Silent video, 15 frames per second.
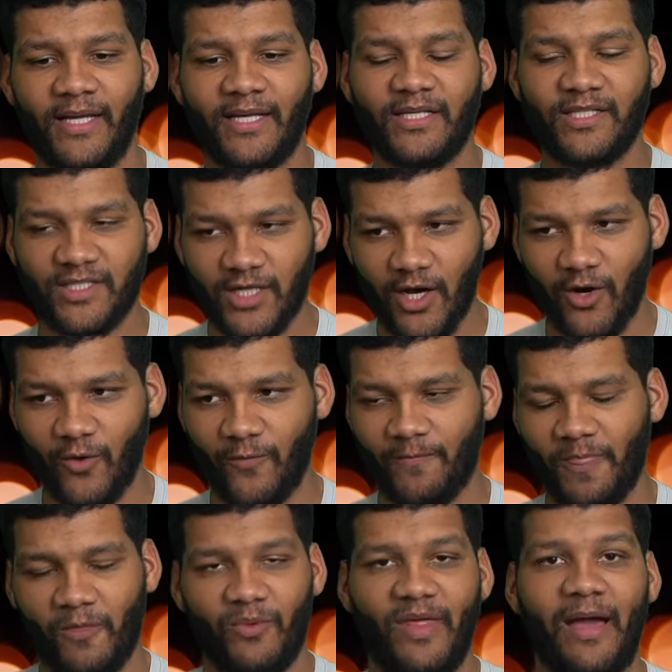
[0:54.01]
So
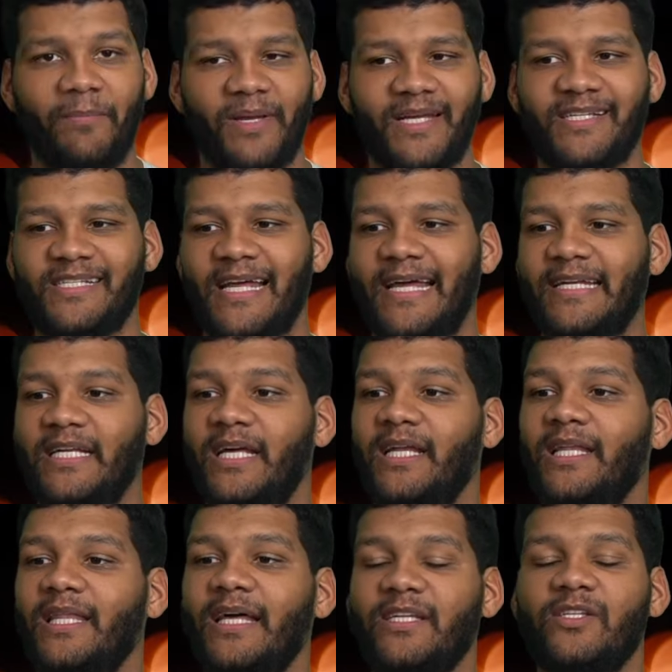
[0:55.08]
with that being said,
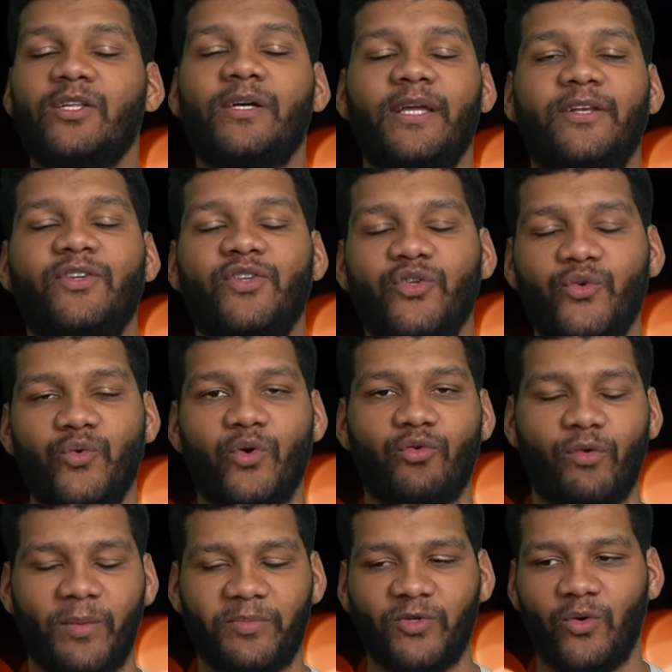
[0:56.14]
let's look into
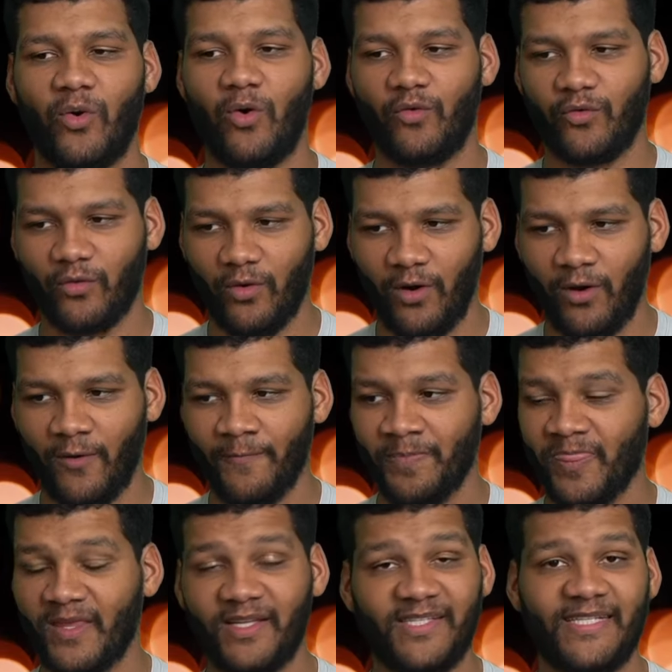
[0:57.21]
crypto overall,
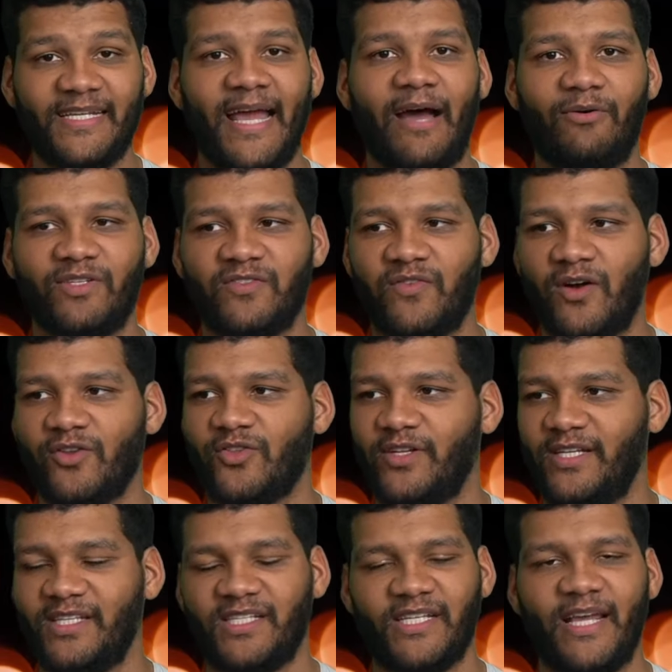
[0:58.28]
see how it's
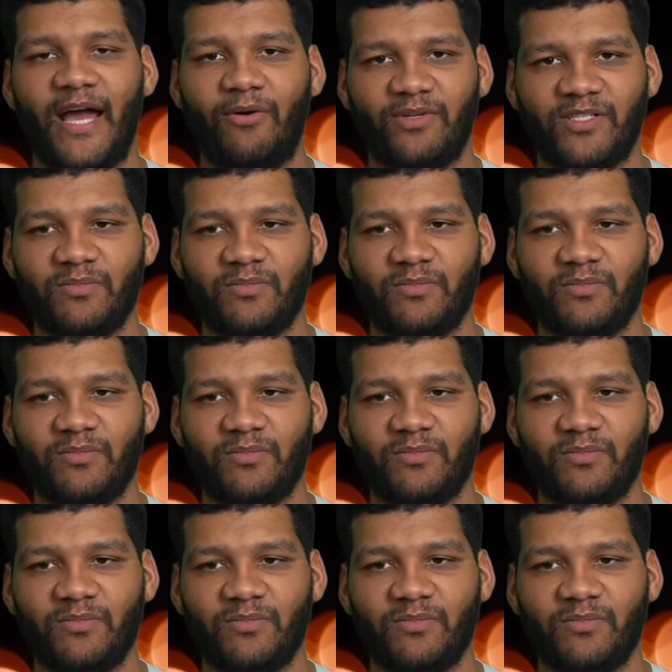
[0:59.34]
functioning, see how it's